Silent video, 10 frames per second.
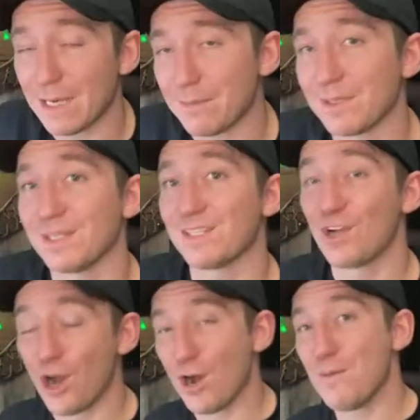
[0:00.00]
camp.
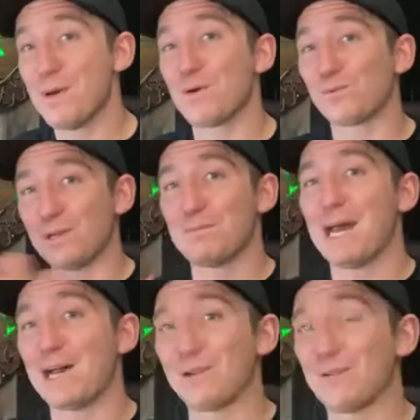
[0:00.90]
Come
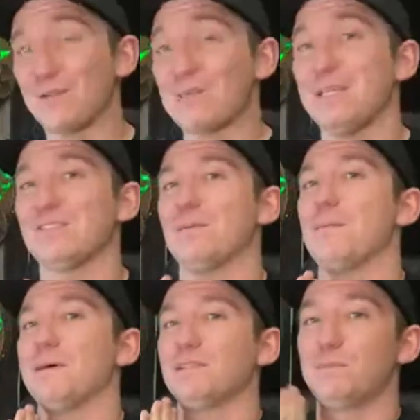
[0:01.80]
rip powder with me. So
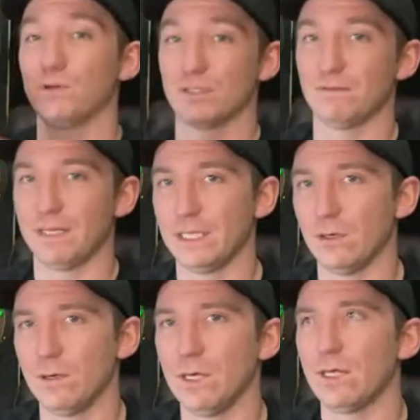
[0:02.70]
I'm about to post a
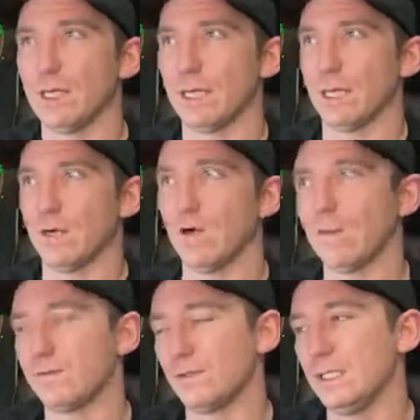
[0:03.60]
video.
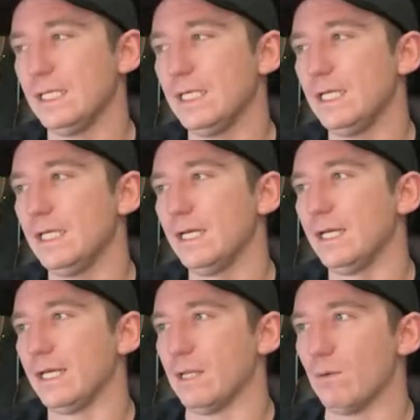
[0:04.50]
Hopefully,
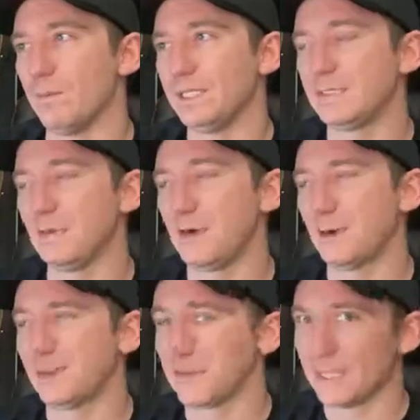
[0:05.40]
it won't be
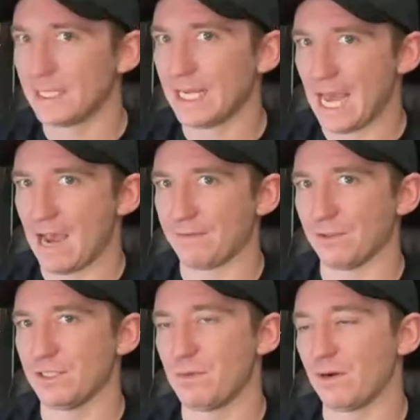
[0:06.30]
tomorrow, it'll be the day after
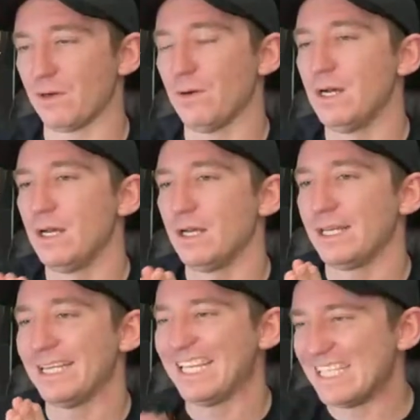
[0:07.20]
tomorrow
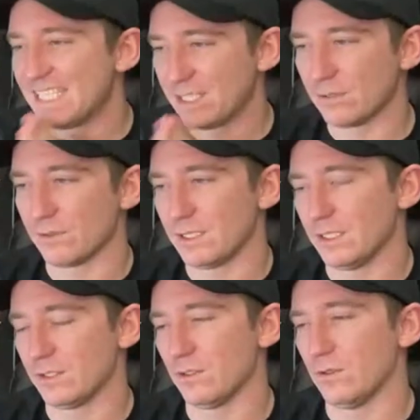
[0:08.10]
in Silverton.
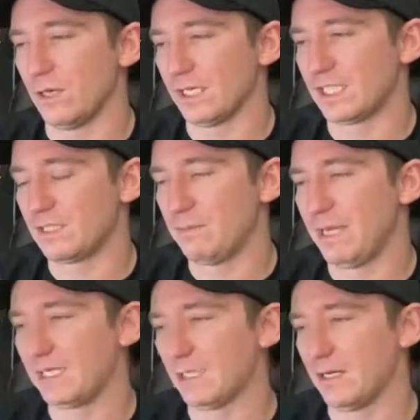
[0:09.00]
So
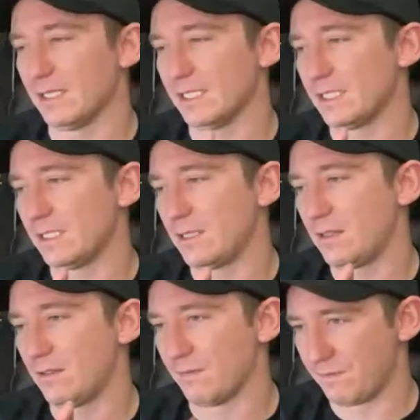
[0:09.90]
expect on this
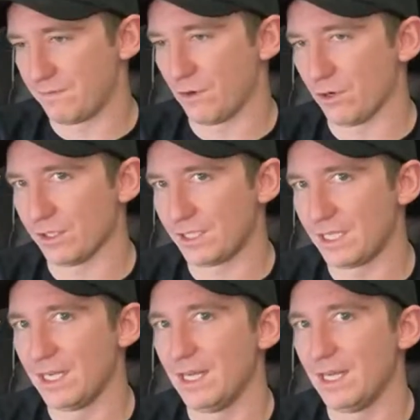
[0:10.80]
the first